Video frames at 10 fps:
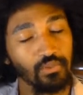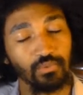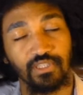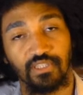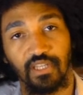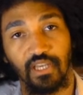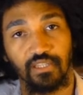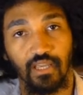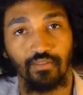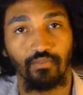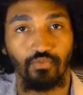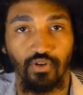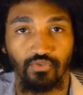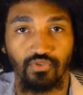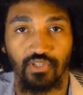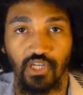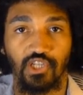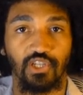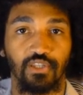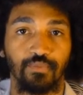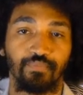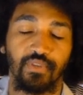don't hesitate. I have the free consultation.